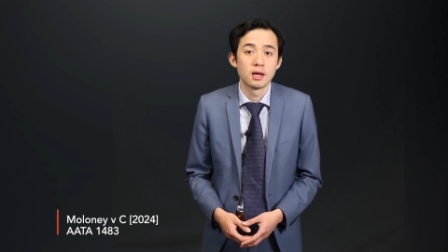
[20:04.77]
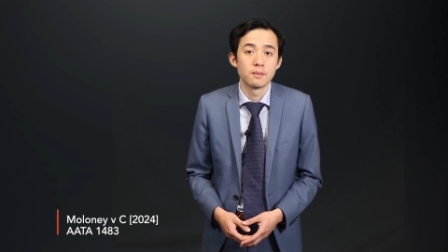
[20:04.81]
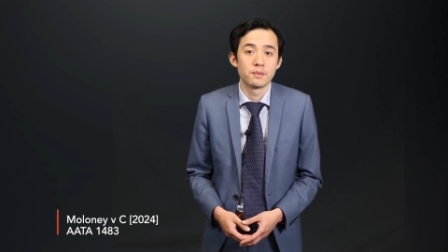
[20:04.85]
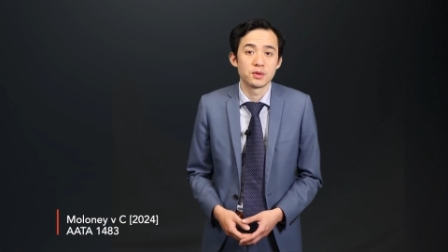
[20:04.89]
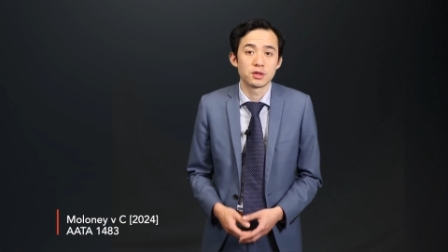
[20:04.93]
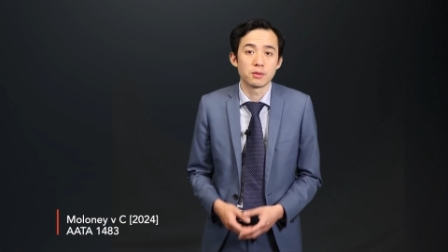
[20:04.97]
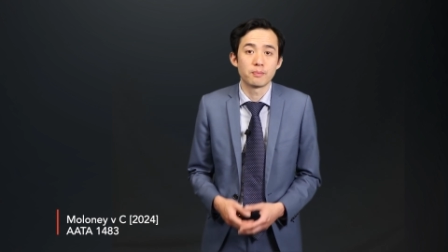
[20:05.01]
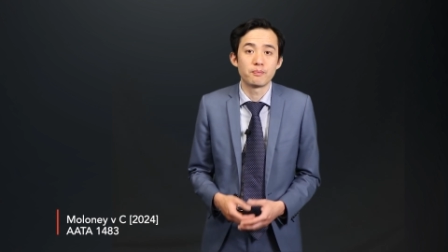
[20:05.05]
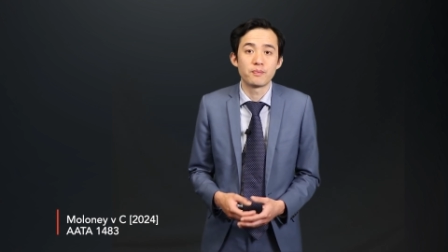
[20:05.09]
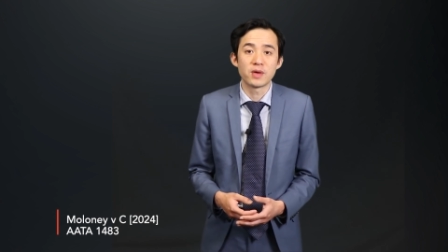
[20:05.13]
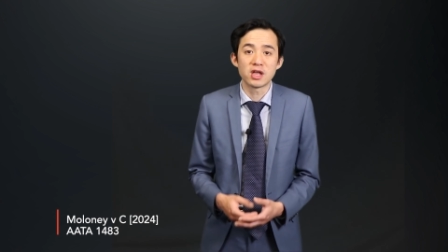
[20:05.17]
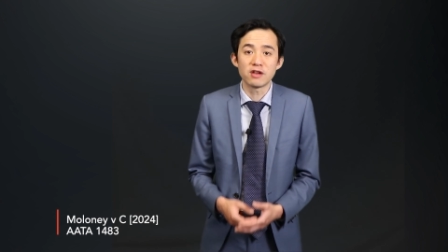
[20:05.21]

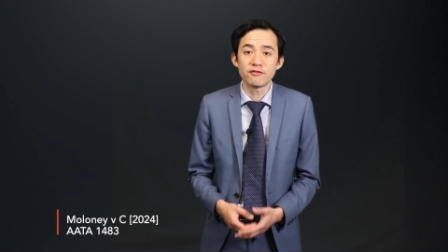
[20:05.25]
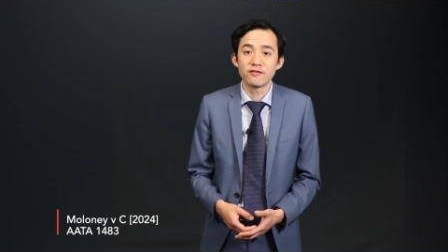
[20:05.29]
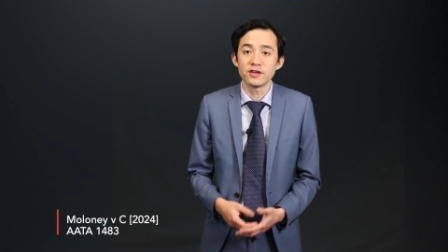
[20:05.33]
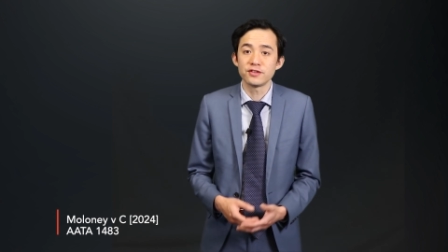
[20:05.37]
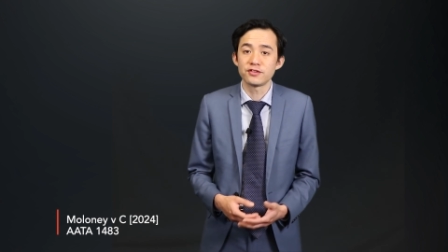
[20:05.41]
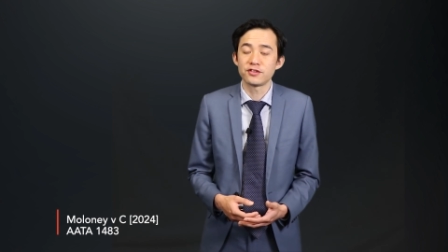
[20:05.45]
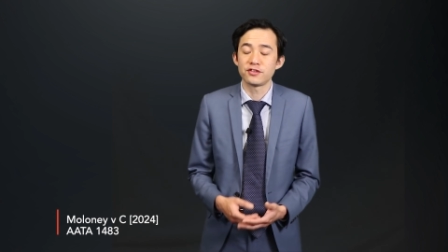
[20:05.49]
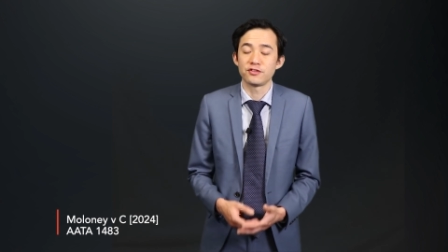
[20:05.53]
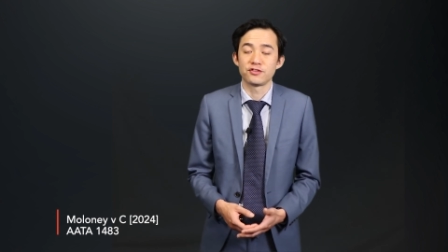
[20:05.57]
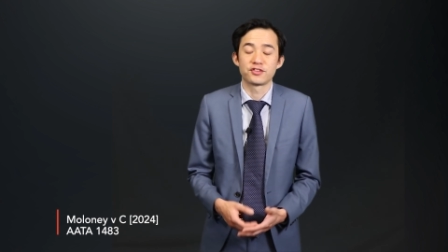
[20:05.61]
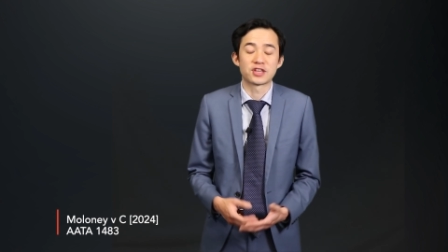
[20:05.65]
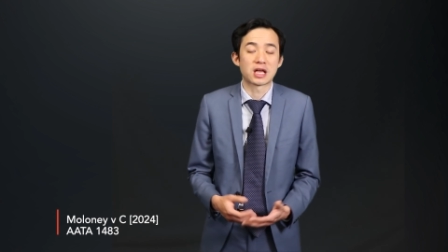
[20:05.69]
but the
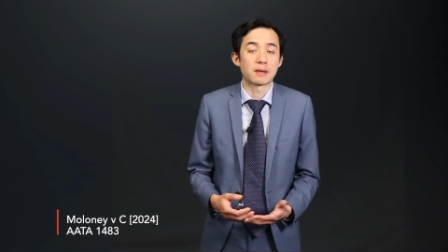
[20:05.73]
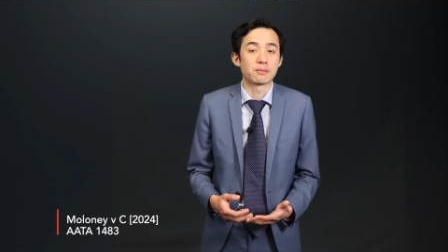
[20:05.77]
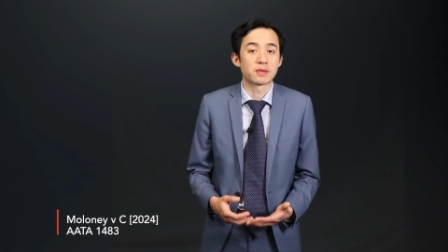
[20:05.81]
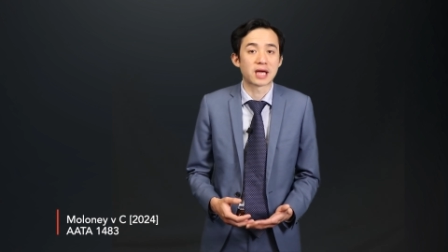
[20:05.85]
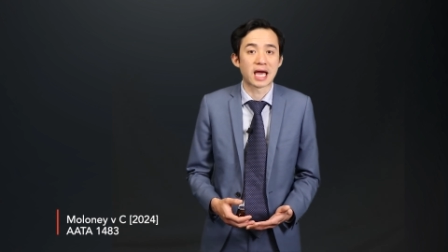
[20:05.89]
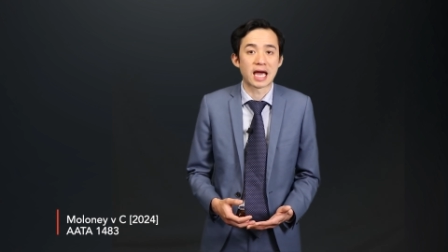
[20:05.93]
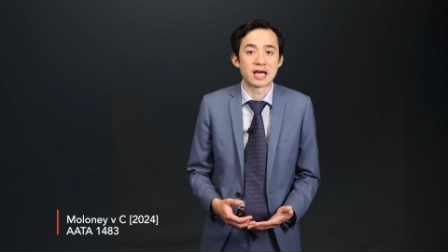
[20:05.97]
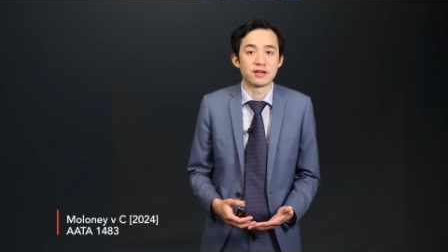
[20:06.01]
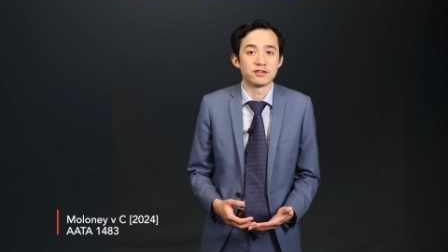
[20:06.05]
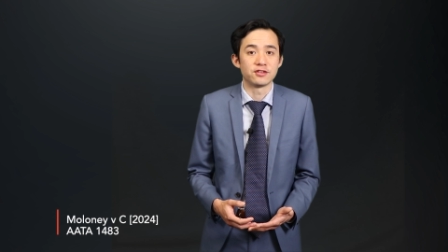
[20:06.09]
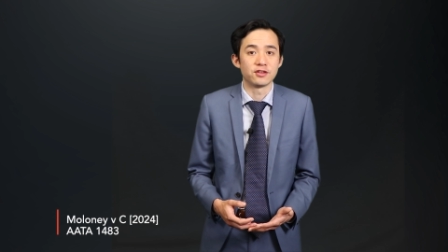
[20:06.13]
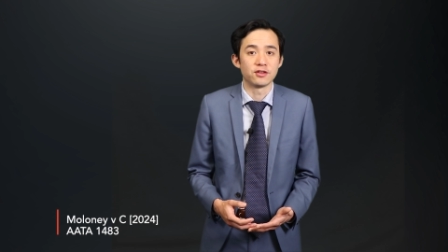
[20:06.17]
benefits in some
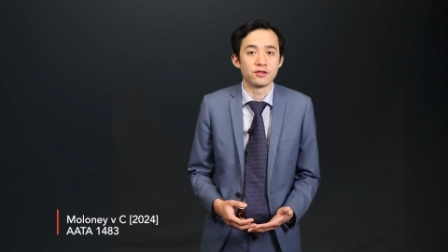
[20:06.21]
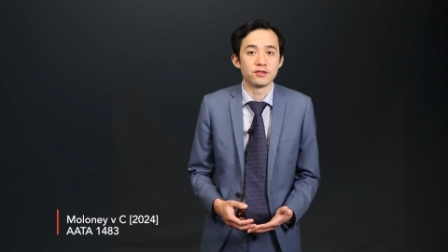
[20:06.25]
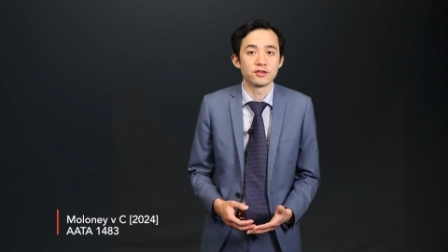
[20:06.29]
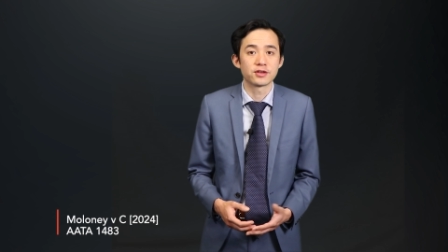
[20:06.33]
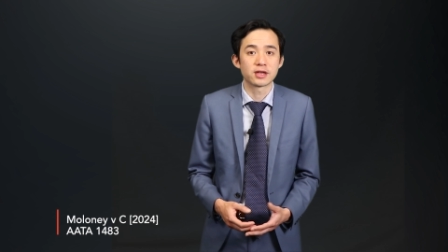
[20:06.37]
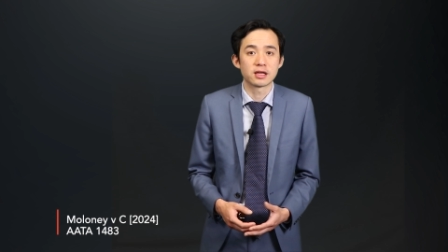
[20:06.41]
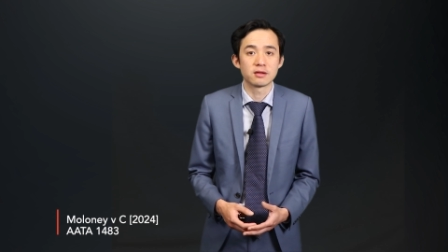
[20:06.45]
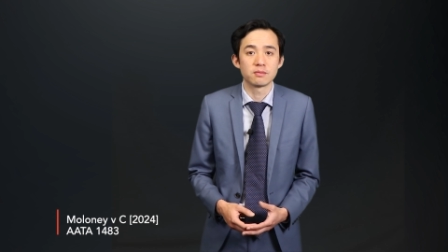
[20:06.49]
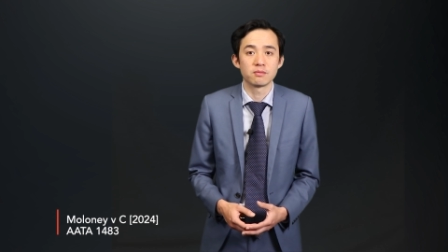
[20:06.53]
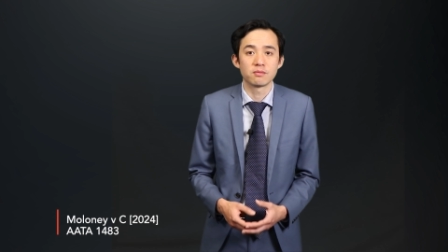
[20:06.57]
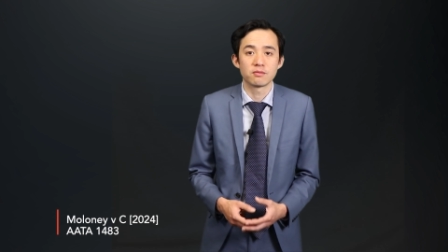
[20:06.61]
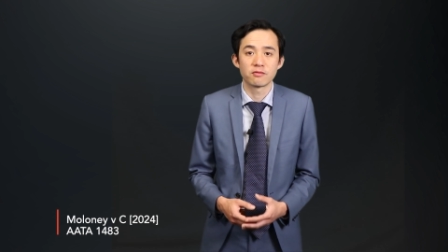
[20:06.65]
cases
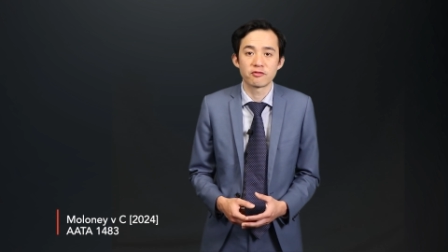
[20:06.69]
can